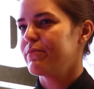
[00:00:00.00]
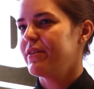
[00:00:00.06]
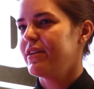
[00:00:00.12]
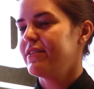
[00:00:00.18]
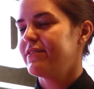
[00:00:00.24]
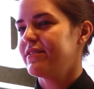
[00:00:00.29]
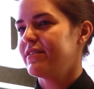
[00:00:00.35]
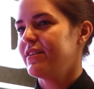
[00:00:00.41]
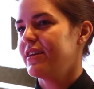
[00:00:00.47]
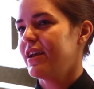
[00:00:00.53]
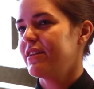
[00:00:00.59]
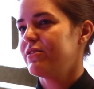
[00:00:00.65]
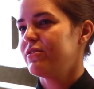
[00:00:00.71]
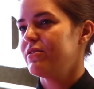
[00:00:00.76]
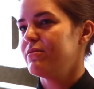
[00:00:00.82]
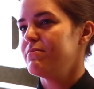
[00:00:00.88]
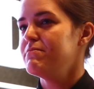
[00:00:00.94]
me to
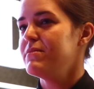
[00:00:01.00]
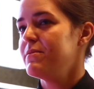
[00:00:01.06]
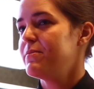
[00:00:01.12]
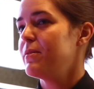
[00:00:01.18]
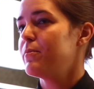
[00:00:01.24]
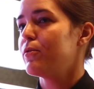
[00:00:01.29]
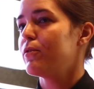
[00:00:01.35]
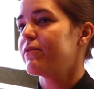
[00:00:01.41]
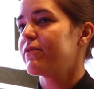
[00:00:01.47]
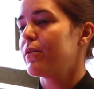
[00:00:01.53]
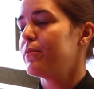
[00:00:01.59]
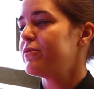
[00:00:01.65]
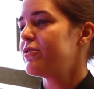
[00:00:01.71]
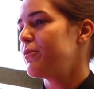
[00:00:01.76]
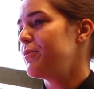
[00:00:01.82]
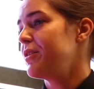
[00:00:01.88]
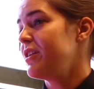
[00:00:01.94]
get to meet people from
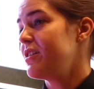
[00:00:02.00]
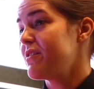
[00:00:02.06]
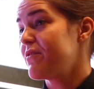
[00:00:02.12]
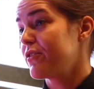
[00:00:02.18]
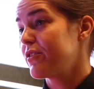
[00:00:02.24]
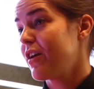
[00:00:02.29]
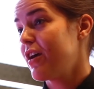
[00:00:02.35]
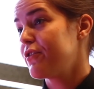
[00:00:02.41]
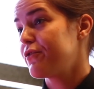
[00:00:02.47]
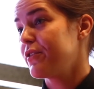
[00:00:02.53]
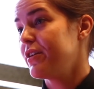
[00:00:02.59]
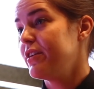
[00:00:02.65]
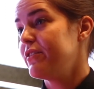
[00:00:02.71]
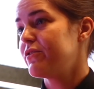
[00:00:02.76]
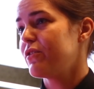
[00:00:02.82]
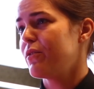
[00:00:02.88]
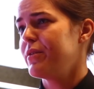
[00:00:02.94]
so many different
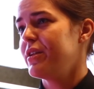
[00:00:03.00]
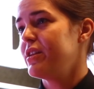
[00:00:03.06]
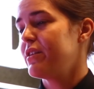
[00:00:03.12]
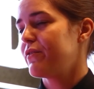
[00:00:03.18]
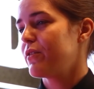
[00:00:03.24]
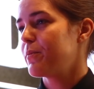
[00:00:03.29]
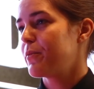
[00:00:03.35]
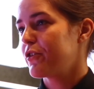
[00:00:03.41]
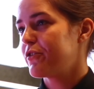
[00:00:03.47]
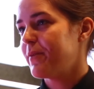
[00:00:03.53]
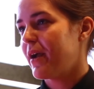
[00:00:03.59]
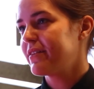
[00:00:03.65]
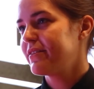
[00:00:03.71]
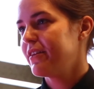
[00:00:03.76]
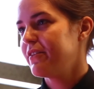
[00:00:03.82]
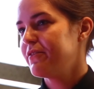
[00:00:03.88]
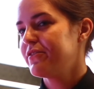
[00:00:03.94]
countries, so many different
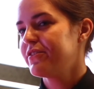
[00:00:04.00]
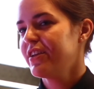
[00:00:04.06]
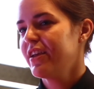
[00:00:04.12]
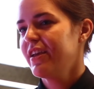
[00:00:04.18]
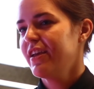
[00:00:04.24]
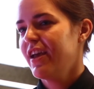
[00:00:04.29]
perspectives.